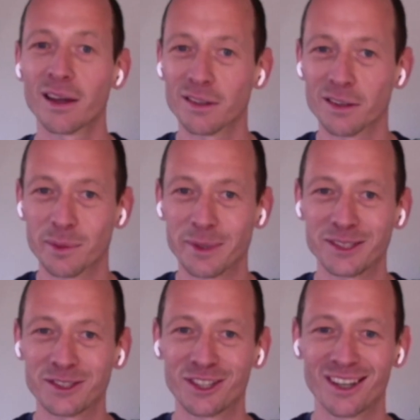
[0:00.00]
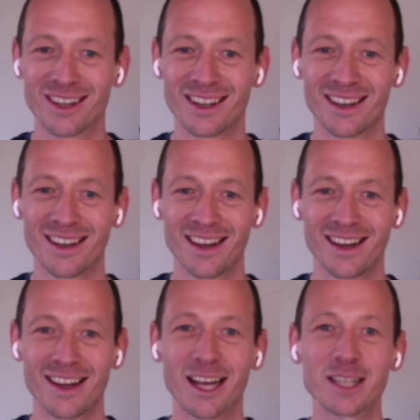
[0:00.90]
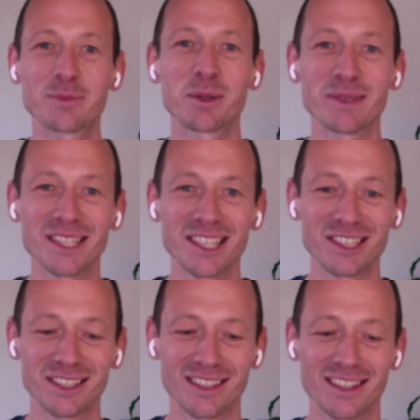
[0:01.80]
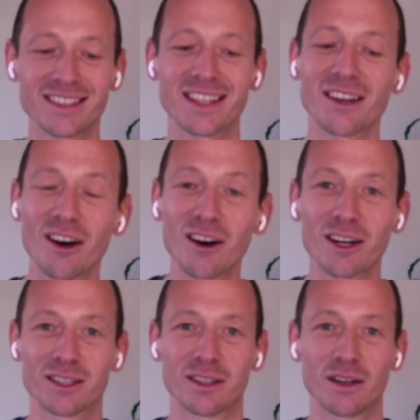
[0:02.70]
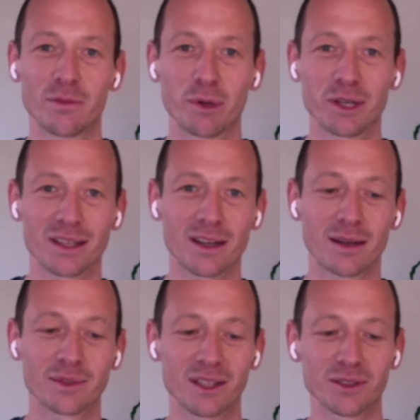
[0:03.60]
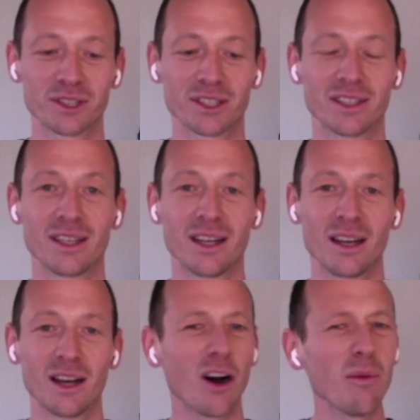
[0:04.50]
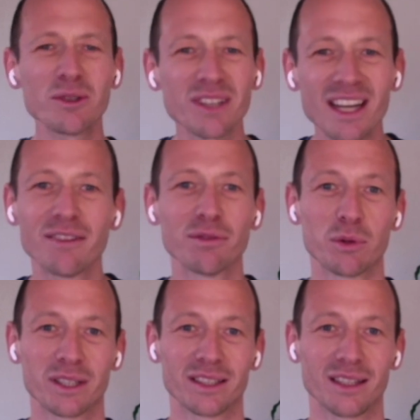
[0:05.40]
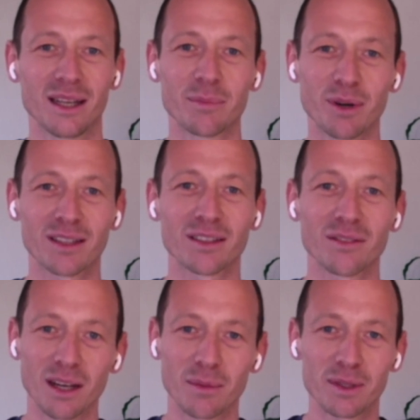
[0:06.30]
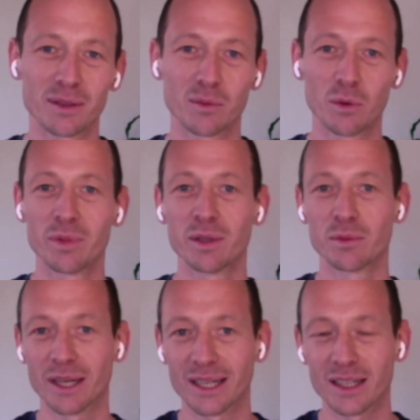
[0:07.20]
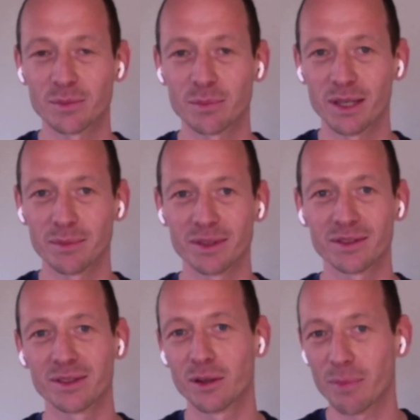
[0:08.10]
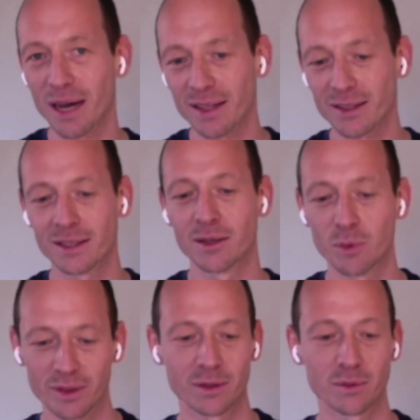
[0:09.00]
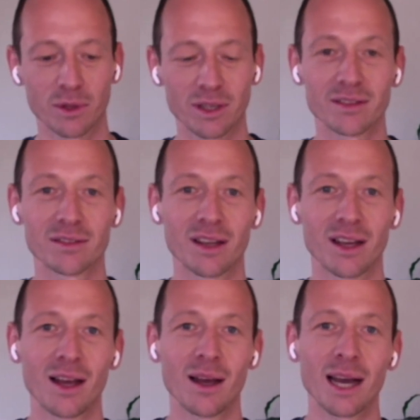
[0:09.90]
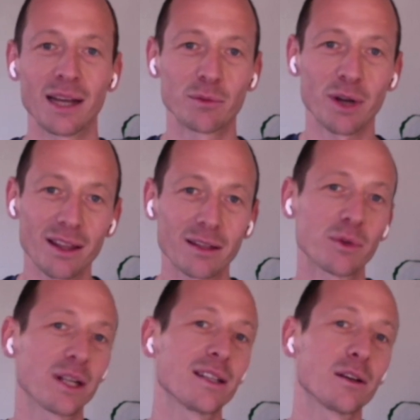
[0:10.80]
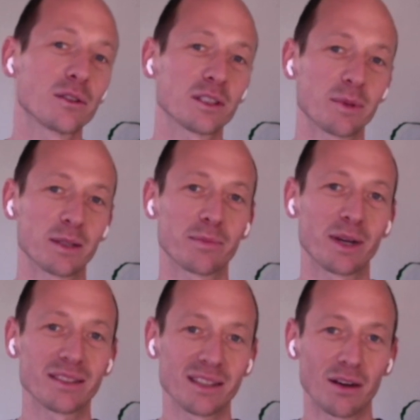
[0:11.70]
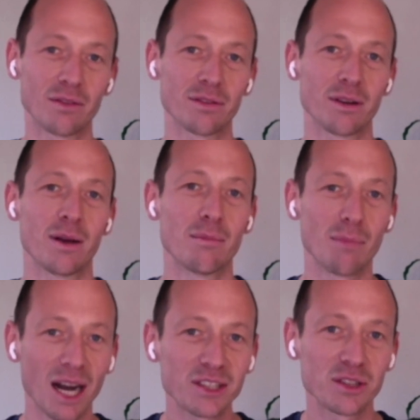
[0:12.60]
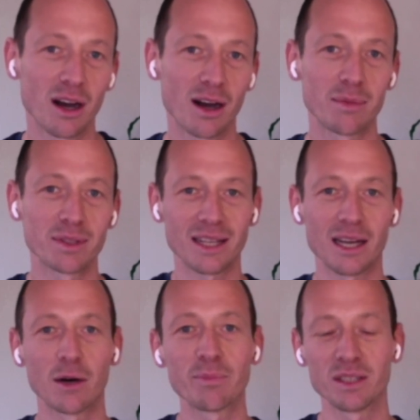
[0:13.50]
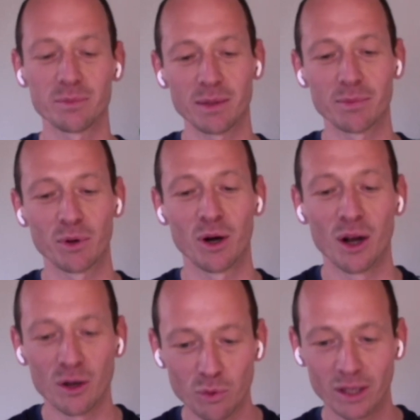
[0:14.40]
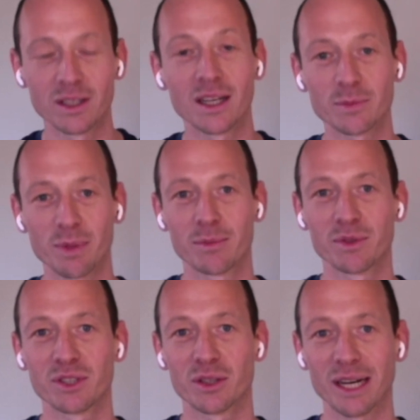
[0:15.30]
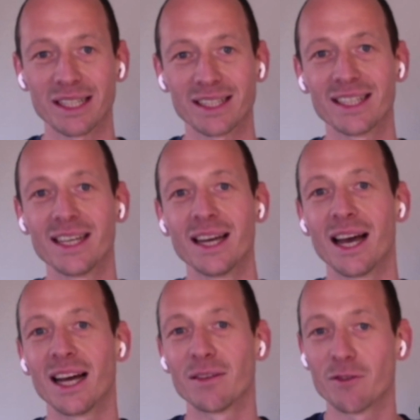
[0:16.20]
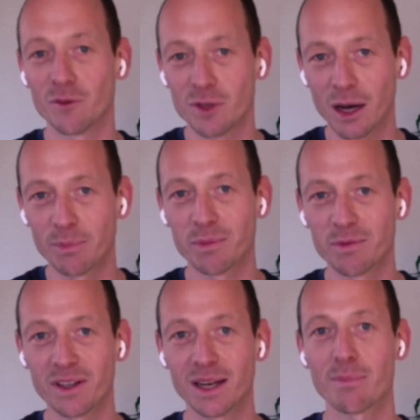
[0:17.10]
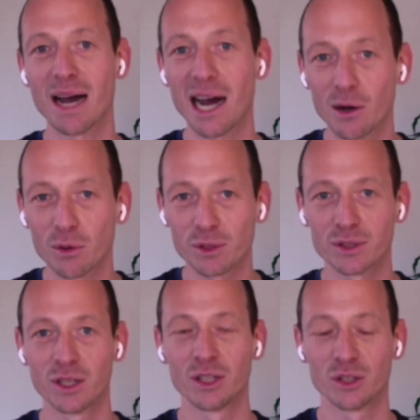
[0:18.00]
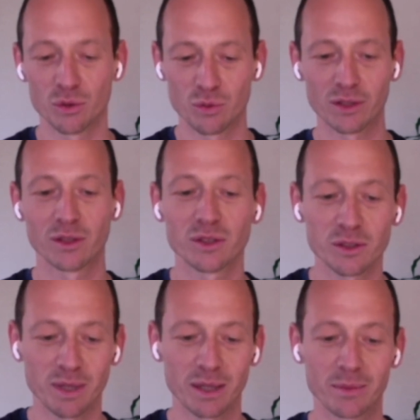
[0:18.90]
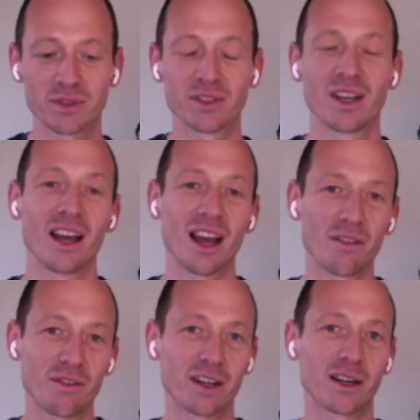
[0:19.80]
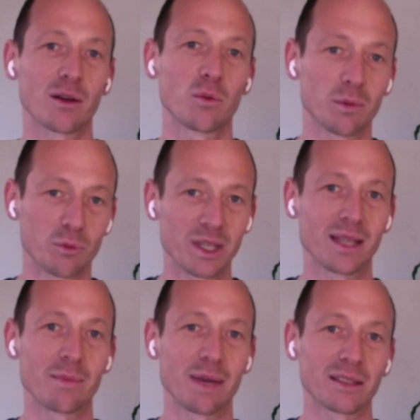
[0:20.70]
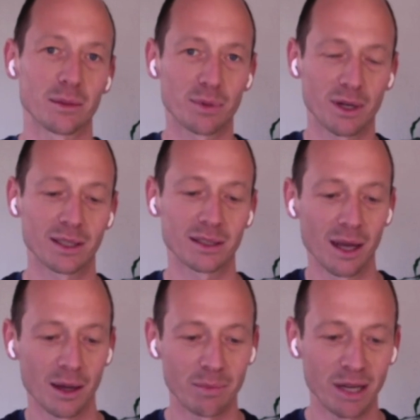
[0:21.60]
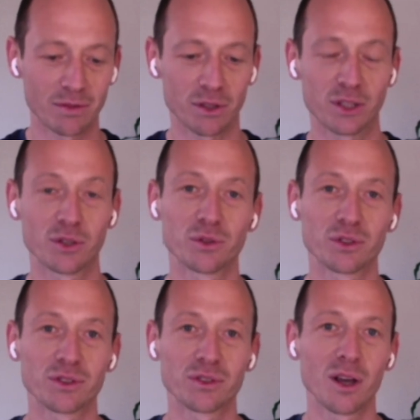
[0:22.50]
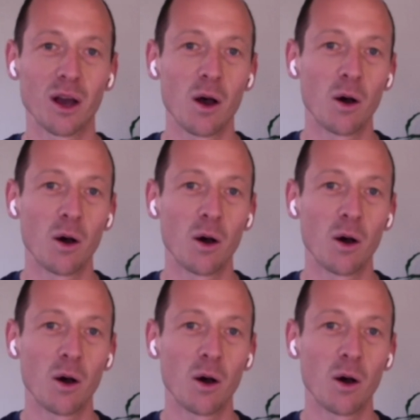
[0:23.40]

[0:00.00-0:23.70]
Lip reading: Thank you very much. Experimentation is at the heart of Booking.com's culture. Almost everyone in product development will be running experiments, no matter what their role is. And rather than running those experiments myself, my job is to help these people run experiments correctly and to help them feel empowered to run those experiments and figure out what really makes our product better for our users.